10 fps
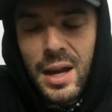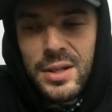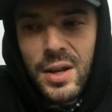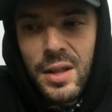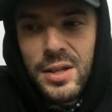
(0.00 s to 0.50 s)
I
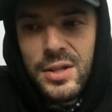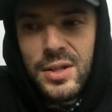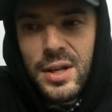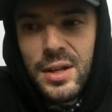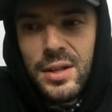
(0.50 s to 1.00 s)
saw
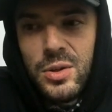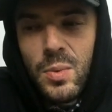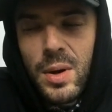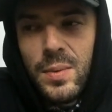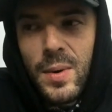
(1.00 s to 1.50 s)
these uh, this
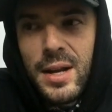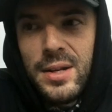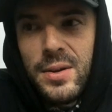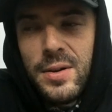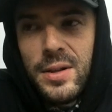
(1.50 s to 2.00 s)
one
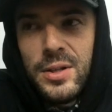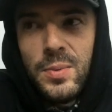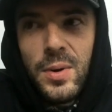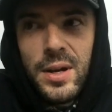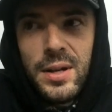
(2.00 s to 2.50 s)
white dude and
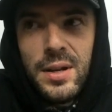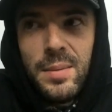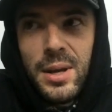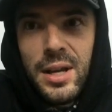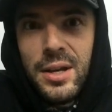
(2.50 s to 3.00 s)
this one
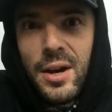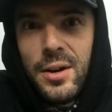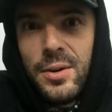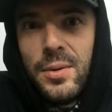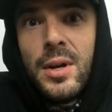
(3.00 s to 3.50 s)

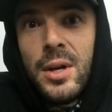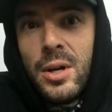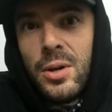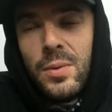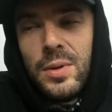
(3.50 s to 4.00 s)
Mexicano
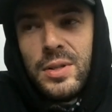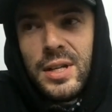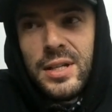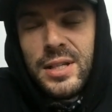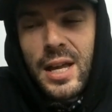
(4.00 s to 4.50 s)
who was
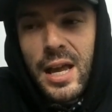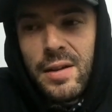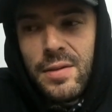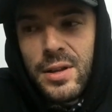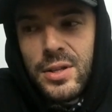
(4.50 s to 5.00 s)

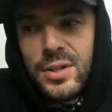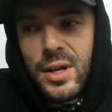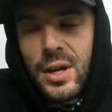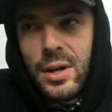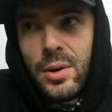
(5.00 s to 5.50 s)
inside of
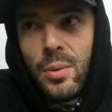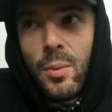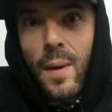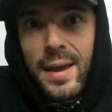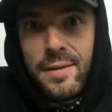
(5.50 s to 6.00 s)
this uh,
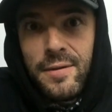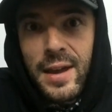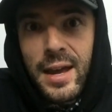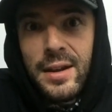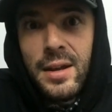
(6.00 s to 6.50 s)
white
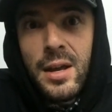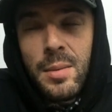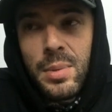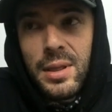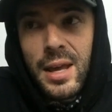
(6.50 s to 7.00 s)
van,
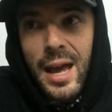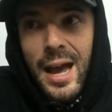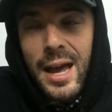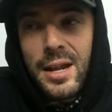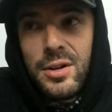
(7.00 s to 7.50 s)
but that
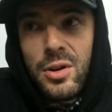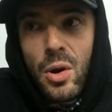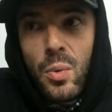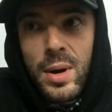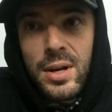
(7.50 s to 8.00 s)
had
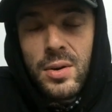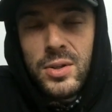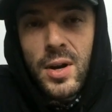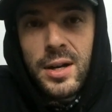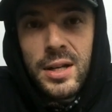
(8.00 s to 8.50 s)
no
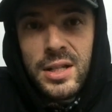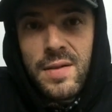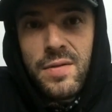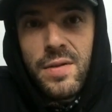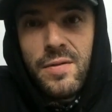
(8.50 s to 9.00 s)
windows on it
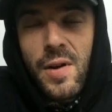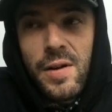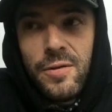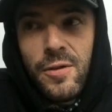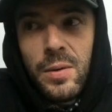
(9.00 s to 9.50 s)
except for the
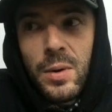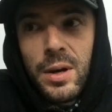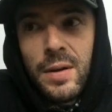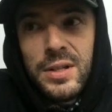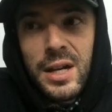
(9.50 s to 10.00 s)
very front
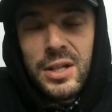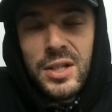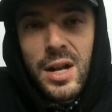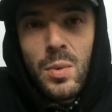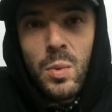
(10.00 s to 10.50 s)
one. I was like a
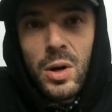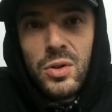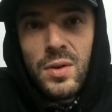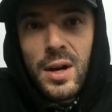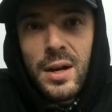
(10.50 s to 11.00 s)
standard
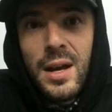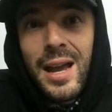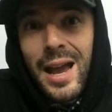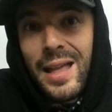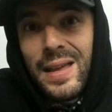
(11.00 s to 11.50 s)
work truck,
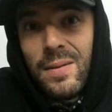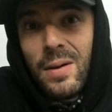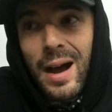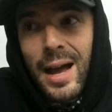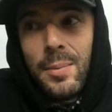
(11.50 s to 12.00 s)
and they
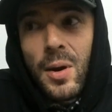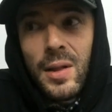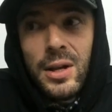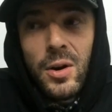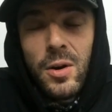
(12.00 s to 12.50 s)
were
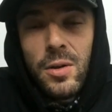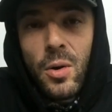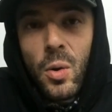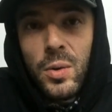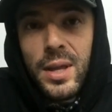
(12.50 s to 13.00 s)
eyeballing her
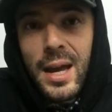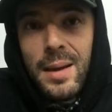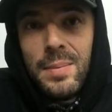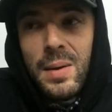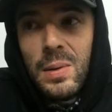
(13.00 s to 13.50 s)
the whole
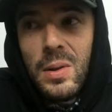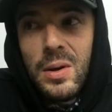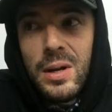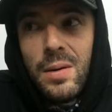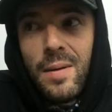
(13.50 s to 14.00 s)
time. They were
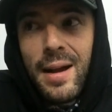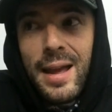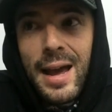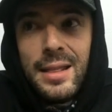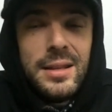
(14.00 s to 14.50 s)
looking
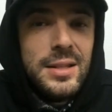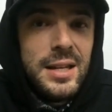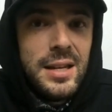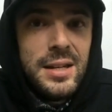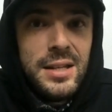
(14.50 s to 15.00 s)
right at this
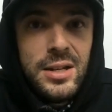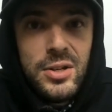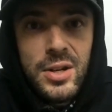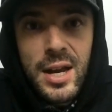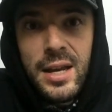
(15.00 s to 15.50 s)

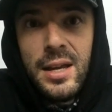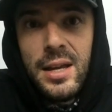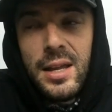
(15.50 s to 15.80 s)
ENTJ